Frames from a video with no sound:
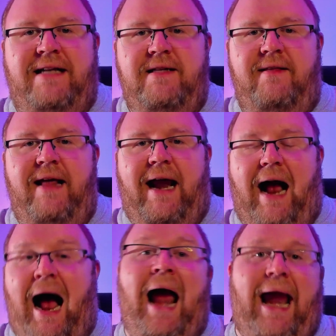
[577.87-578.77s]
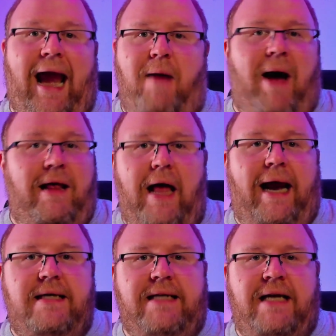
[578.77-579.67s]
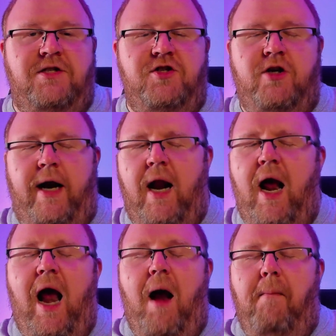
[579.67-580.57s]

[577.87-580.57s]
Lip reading: That's the thing. I am. I like Assassin's Creed.